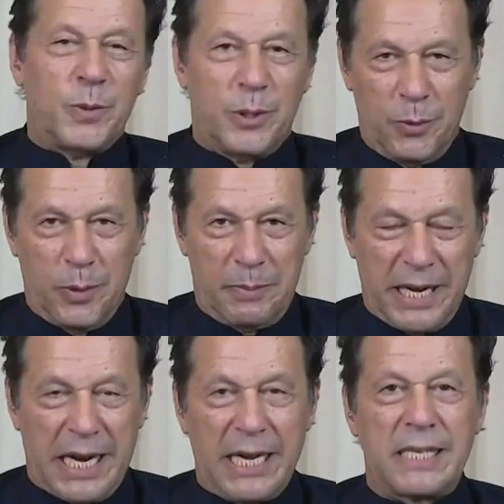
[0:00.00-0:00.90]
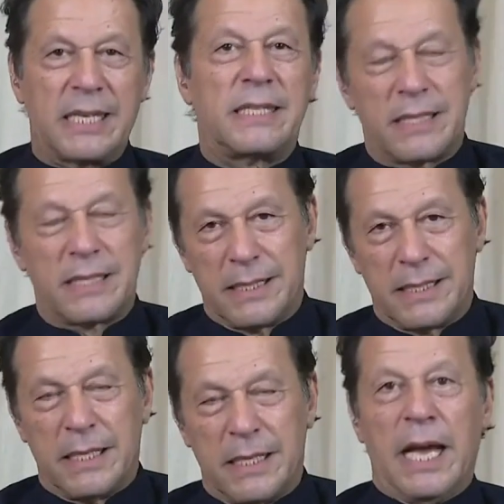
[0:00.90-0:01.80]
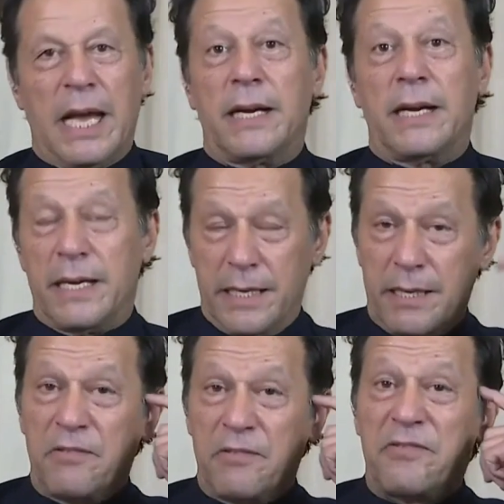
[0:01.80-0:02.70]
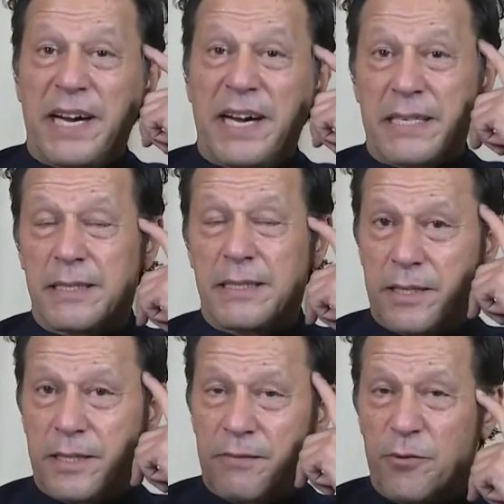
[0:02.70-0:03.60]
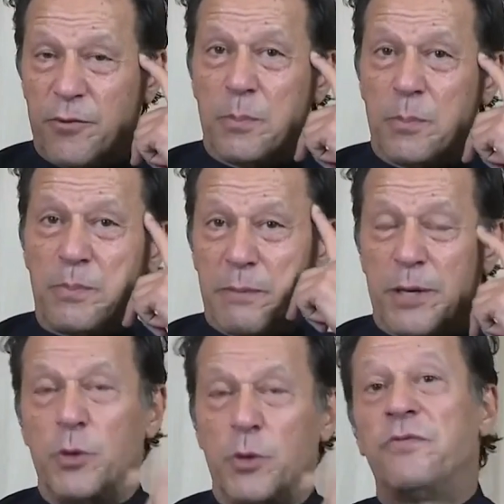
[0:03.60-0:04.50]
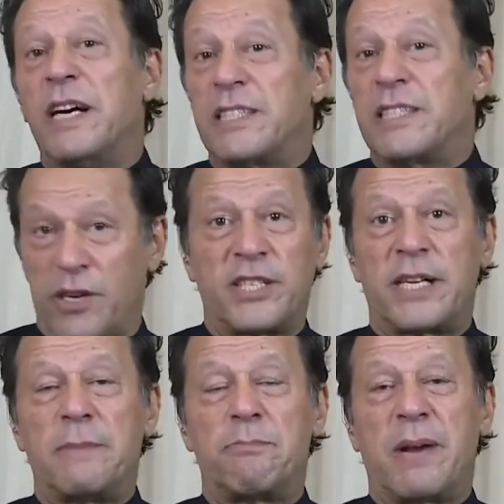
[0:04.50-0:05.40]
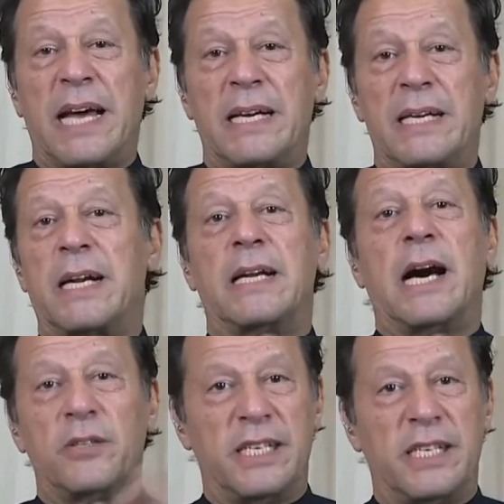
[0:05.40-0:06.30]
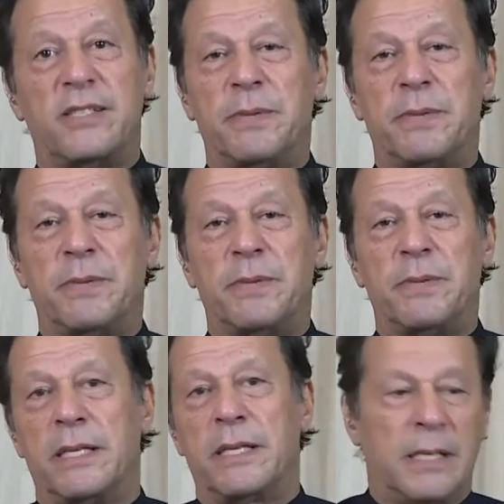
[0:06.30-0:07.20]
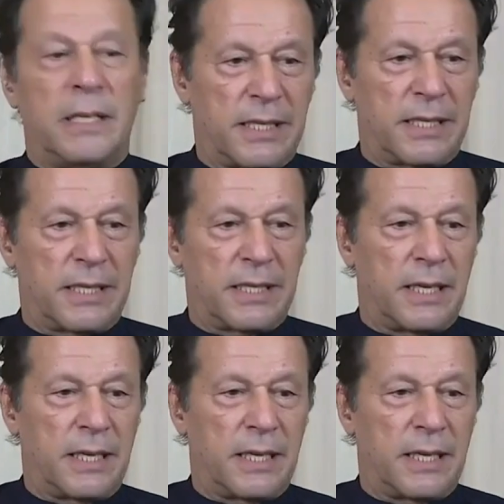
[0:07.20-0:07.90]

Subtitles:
were behind this, and in fact, the 4 people who first initially planned it, and now these 3 people, this